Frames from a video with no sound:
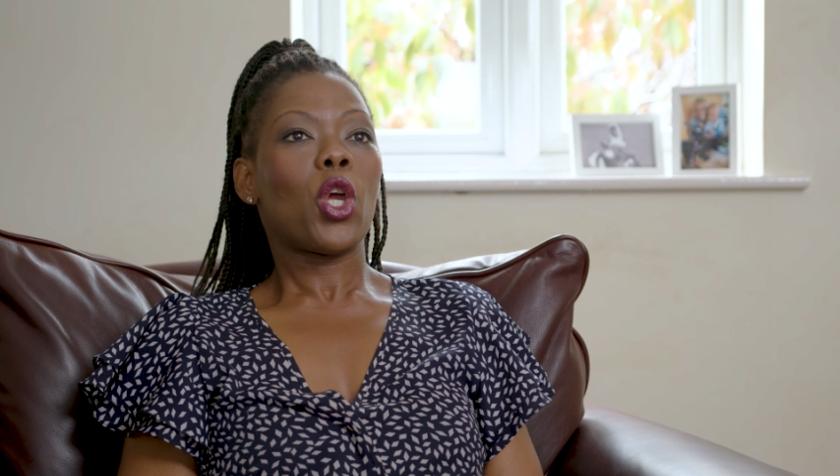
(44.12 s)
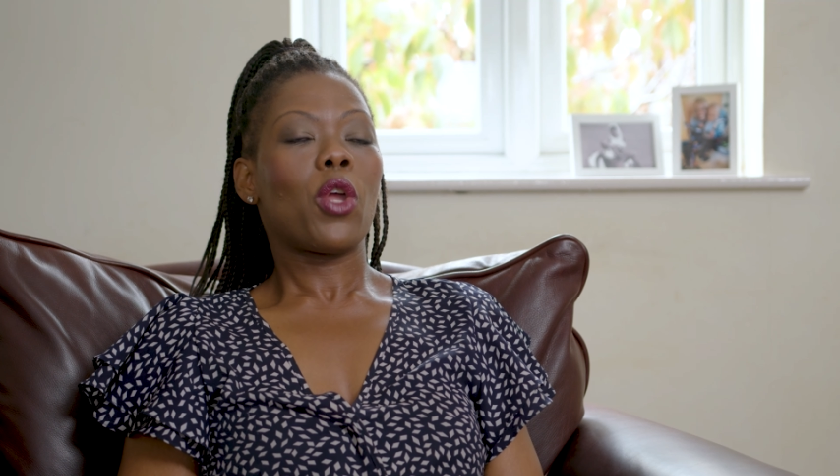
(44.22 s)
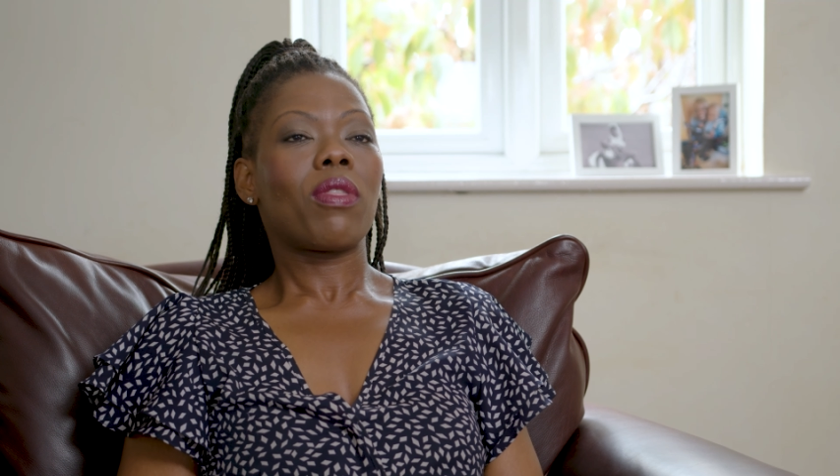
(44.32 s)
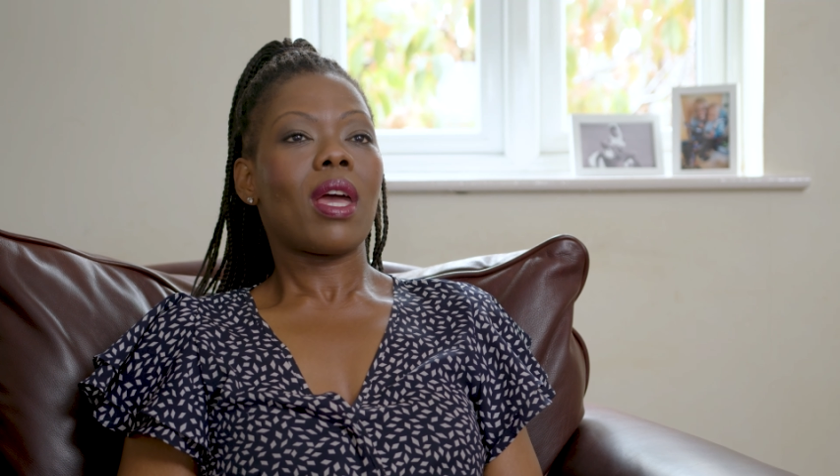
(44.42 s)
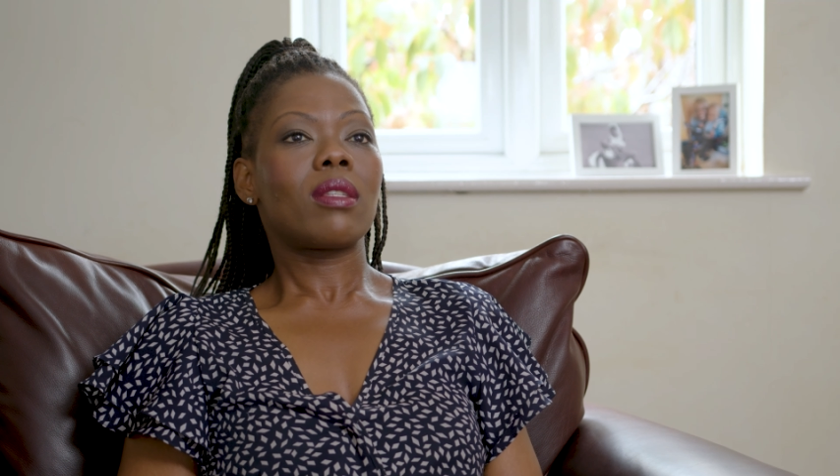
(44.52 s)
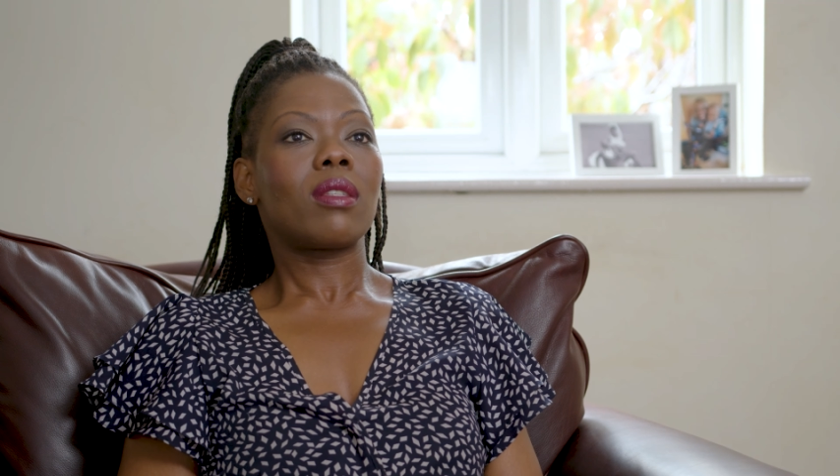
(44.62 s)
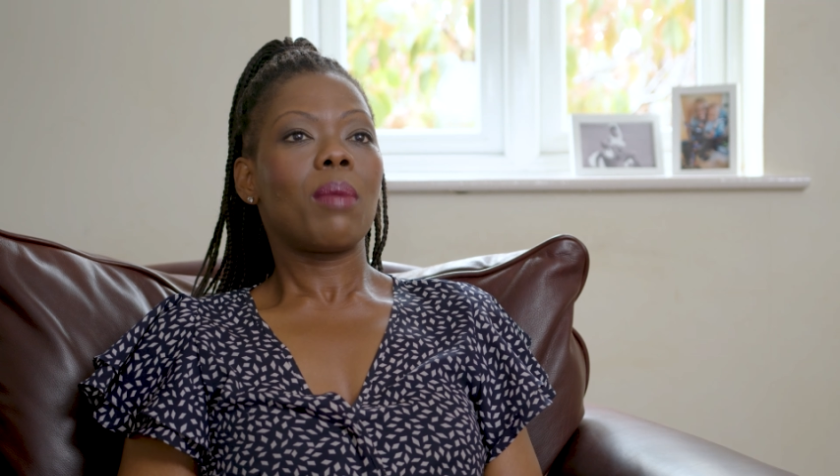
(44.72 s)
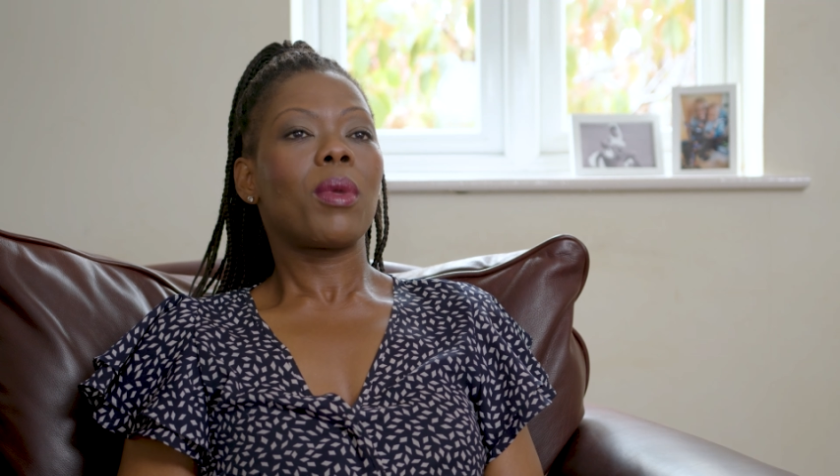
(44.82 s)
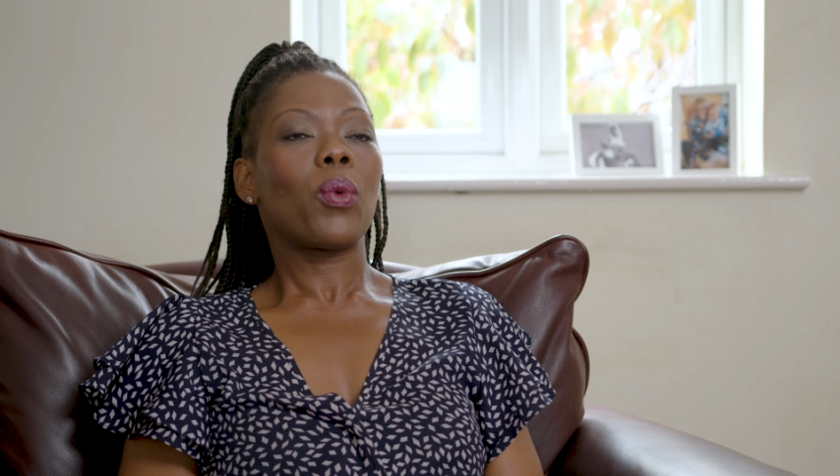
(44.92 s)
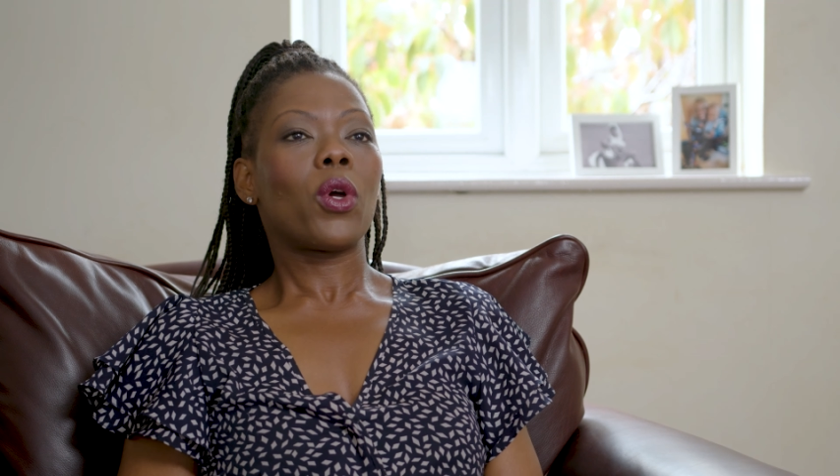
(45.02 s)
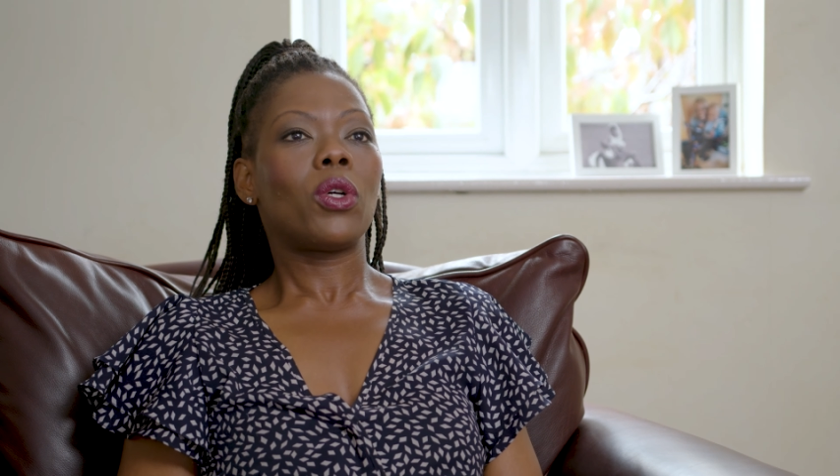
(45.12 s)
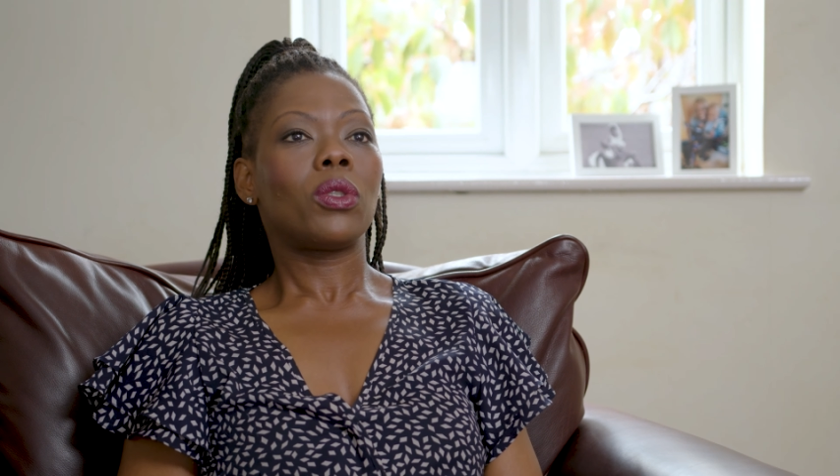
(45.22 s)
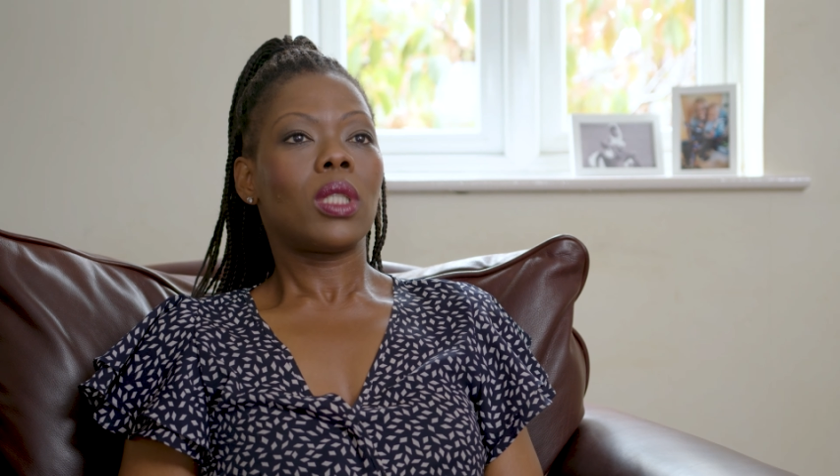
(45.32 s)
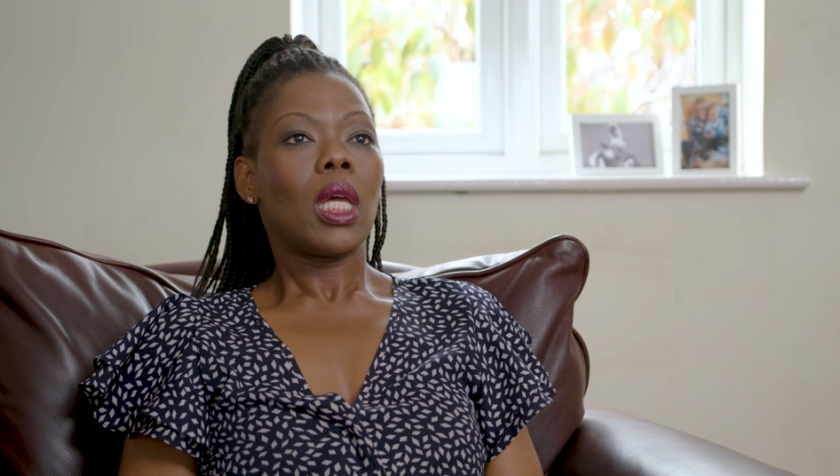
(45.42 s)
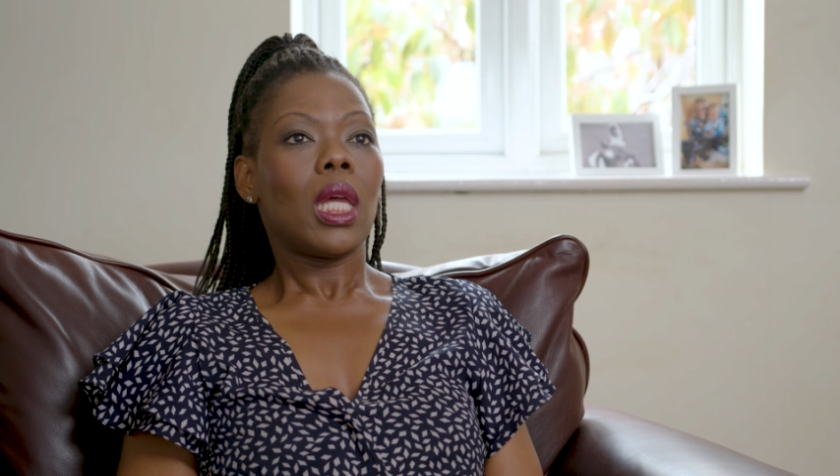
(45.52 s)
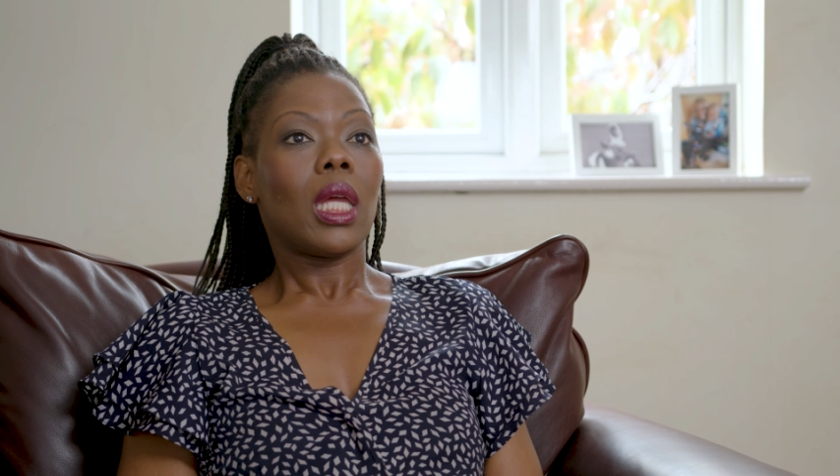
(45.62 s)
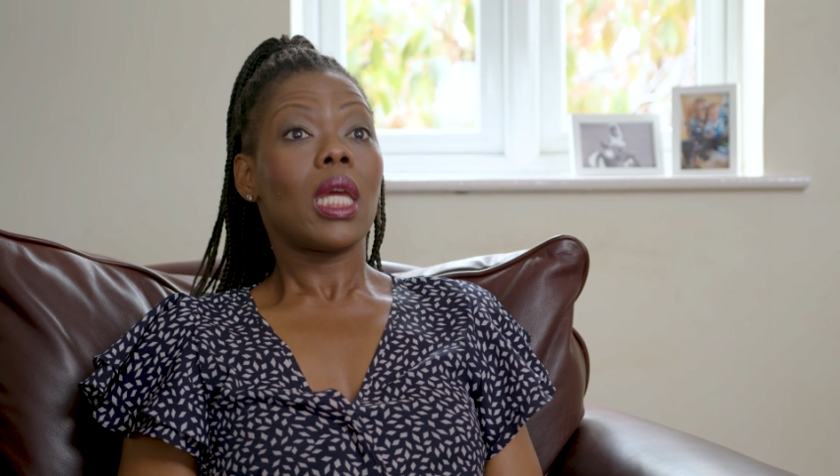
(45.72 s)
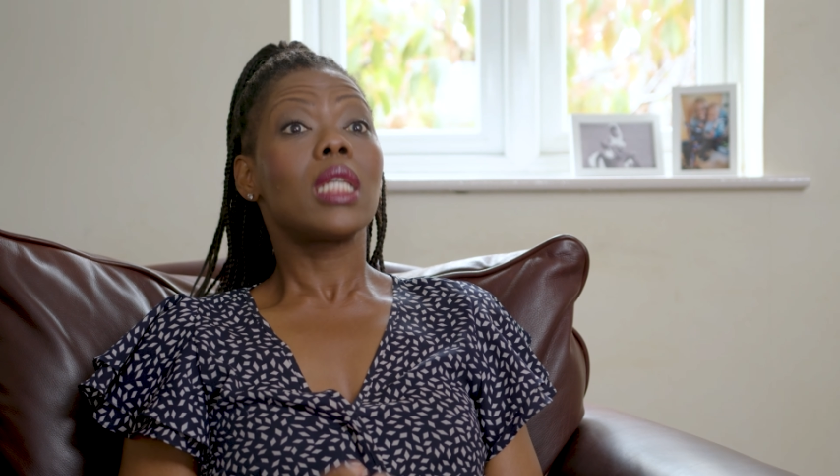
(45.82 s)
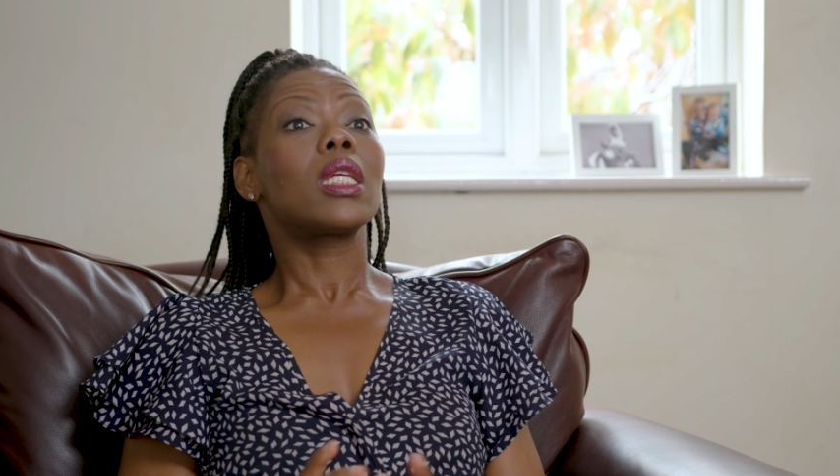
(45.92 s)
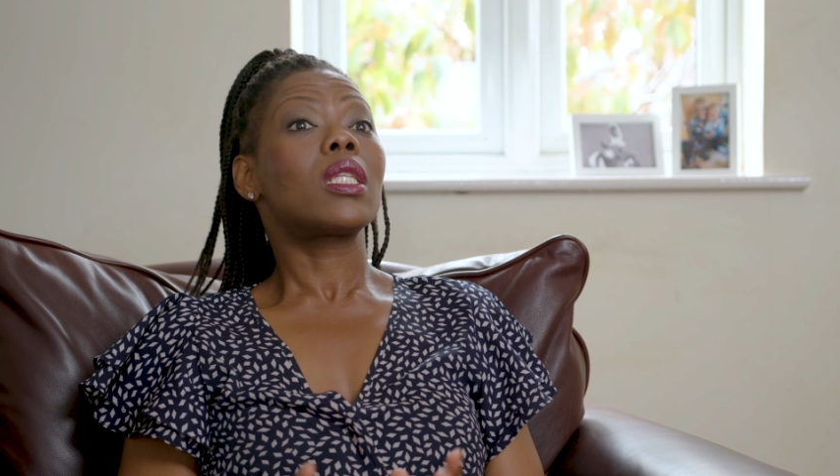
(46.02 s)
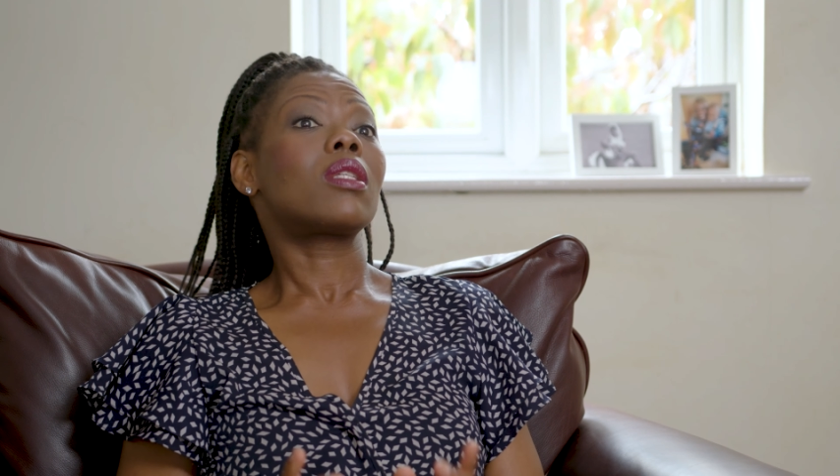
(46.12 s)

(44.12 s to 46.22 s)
learn that Slimming World isn't a